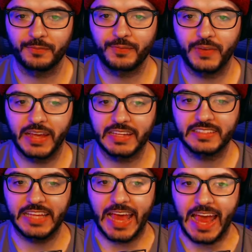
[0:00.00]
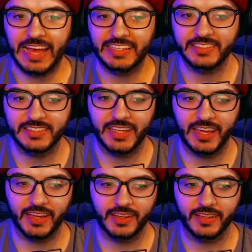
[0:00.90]

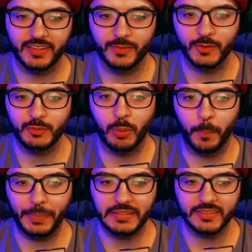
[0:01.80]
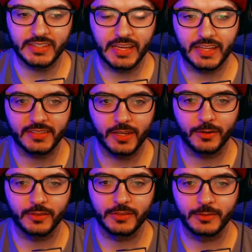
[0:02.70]
Fantastic. Where's Bobinsky at though?